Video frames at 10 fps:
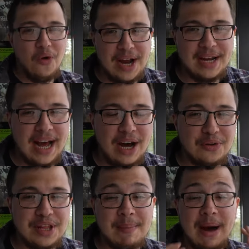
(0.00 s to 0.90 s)
Right
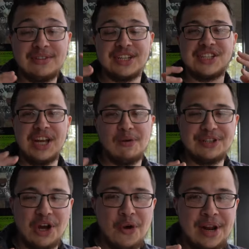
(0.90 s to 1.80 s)
now, the amount of
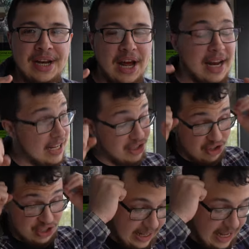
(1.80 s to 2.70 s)
serotonin that's
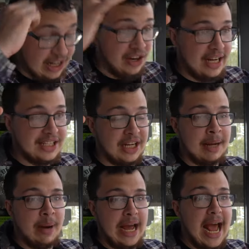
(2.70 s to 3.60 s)
just igniting
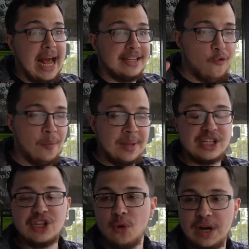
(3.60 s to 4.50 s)
in my head from
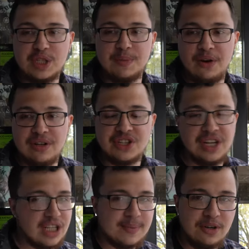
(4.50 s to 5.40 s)
this whole experience, and
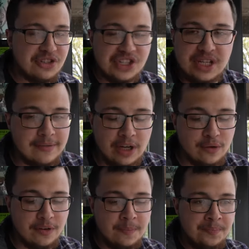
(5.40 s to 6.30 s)
the experience isn't even
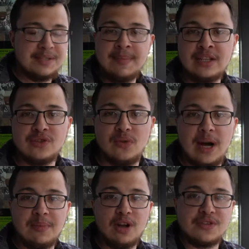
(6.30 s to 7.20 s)
over, it's mental.
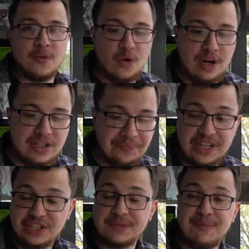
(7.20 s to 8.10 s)
I'm lost for words.
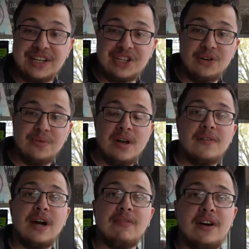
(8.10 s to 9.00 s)
This espresso,
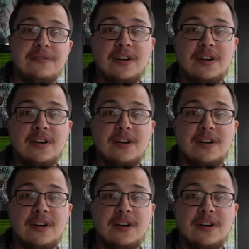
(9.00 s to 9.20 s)
5 out of